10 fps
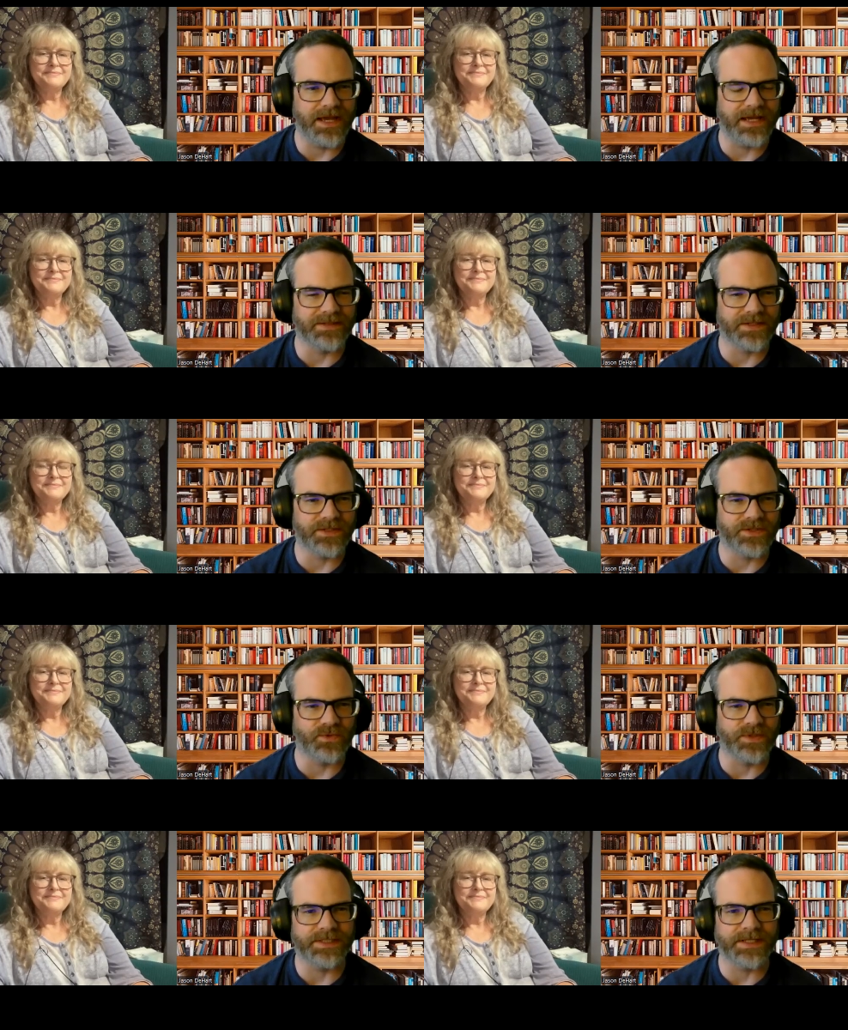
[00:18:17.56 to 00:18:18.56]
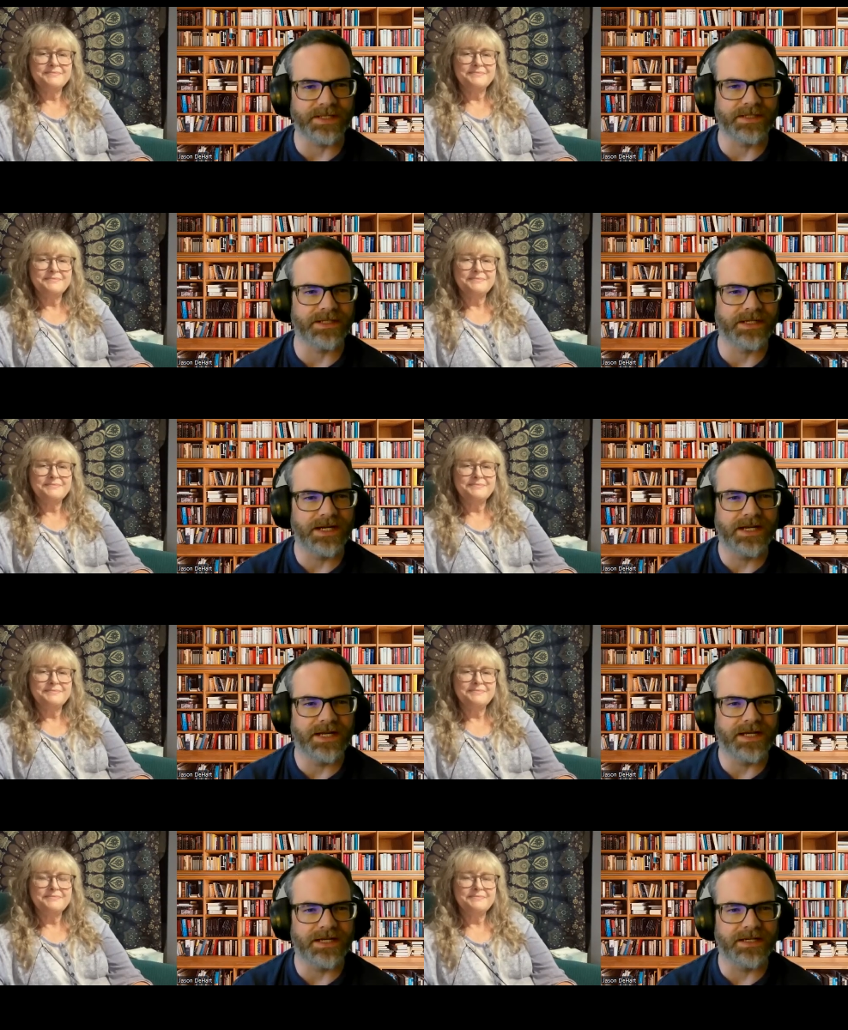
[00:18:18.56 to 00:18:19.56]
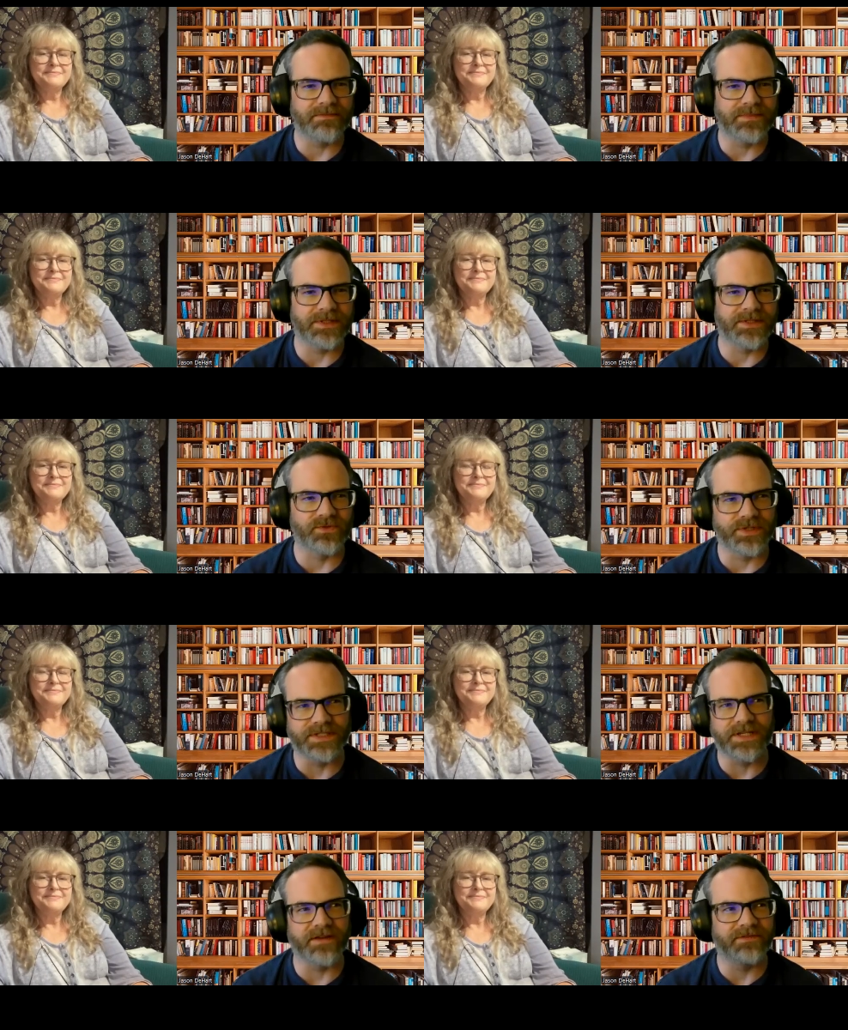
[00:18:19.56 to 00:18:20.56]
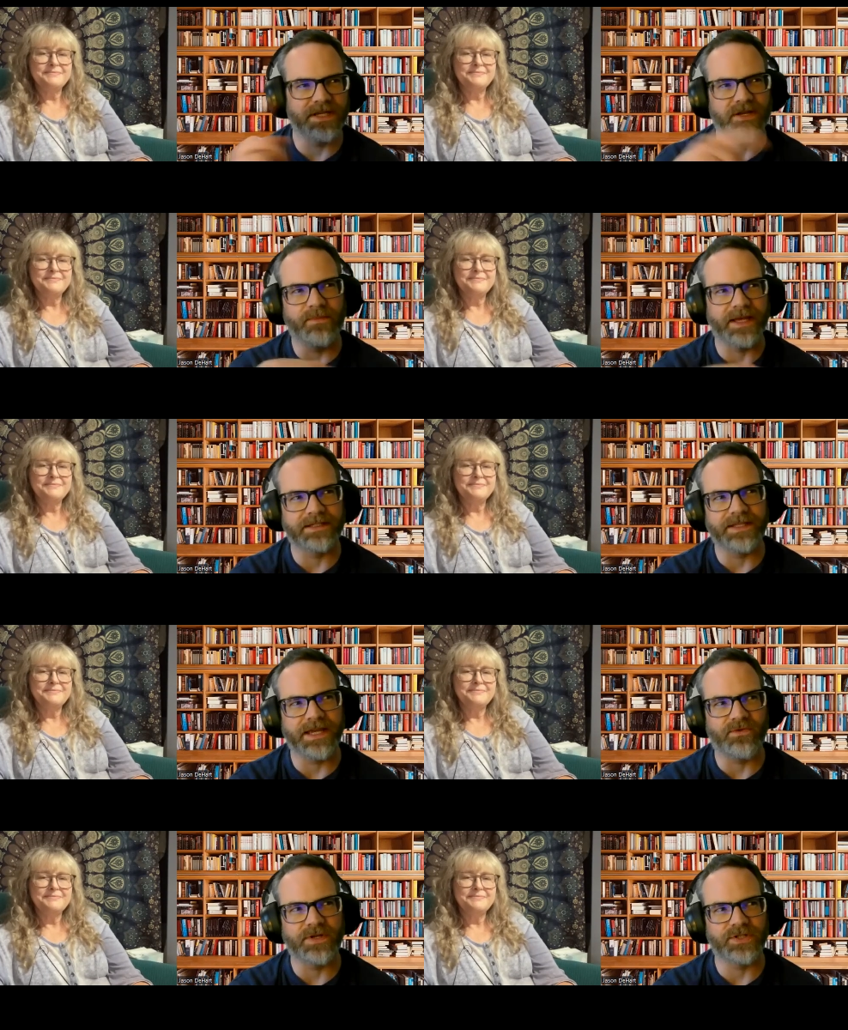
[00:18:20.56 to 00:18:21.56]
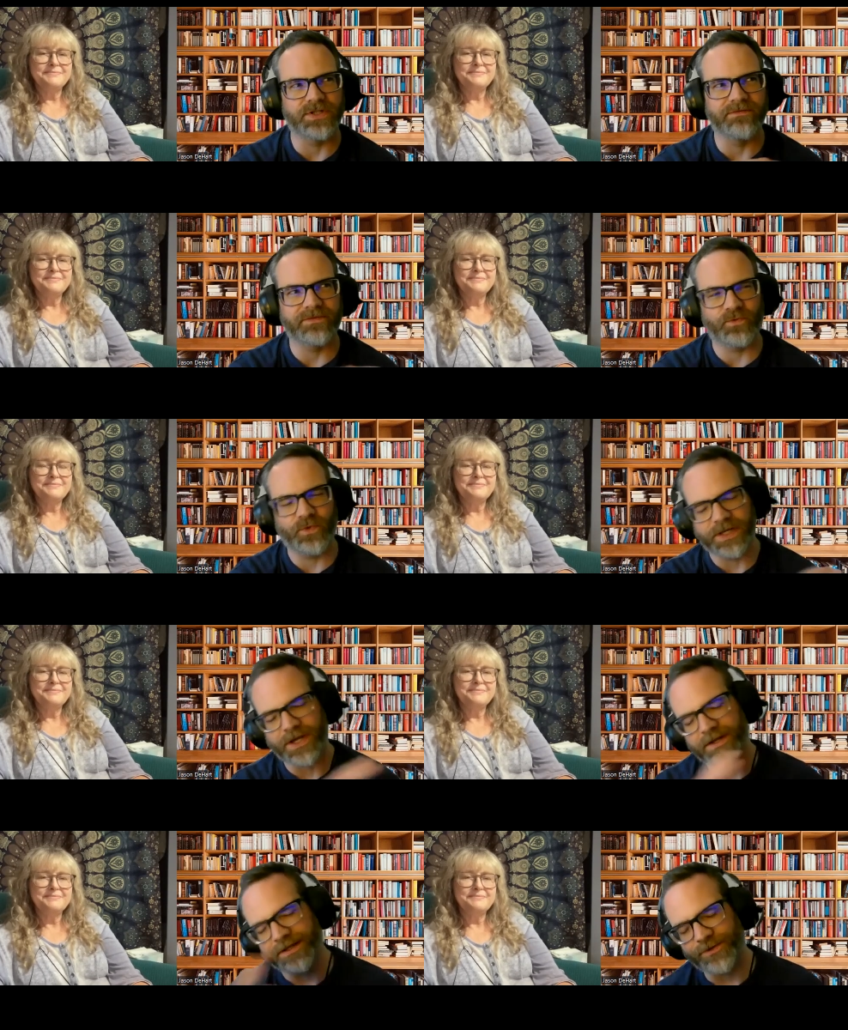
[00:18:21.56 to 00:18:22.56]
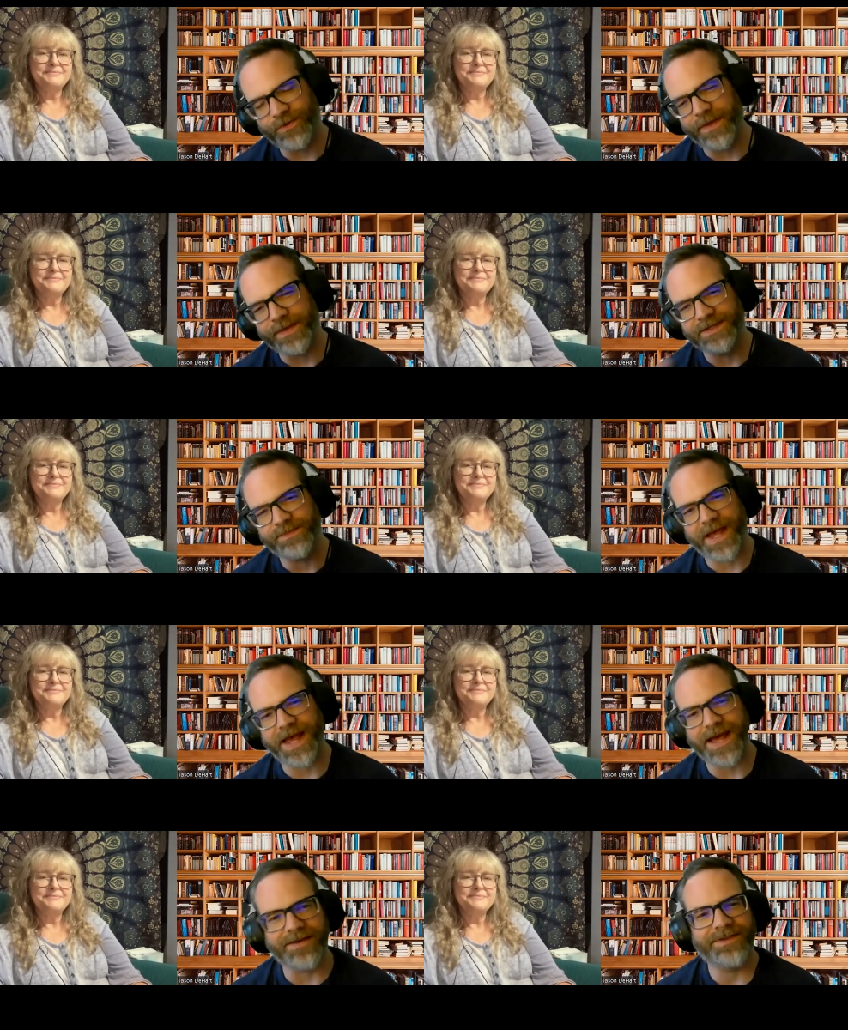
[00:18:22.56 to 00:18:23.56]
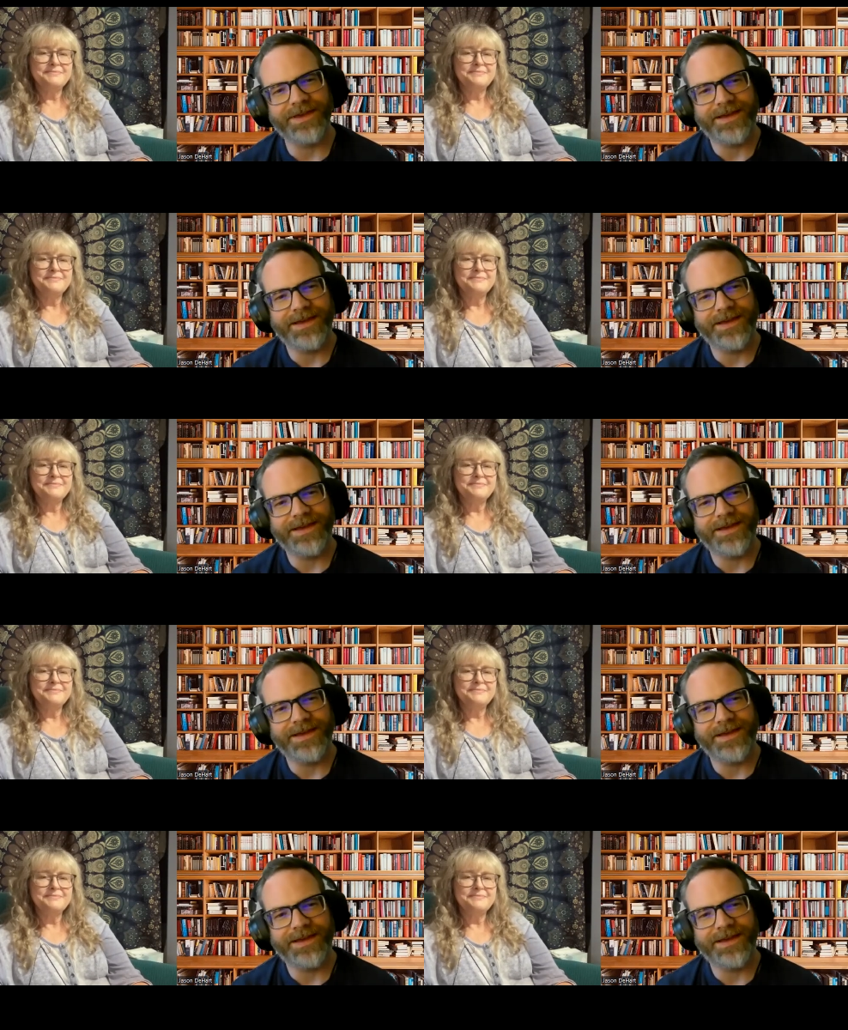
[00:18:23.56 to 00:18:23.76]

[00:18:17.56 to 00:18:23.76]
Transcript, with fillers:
Speaker 1: as a storyteller. Um, to sort of dovetail back to that question of what got you on this path,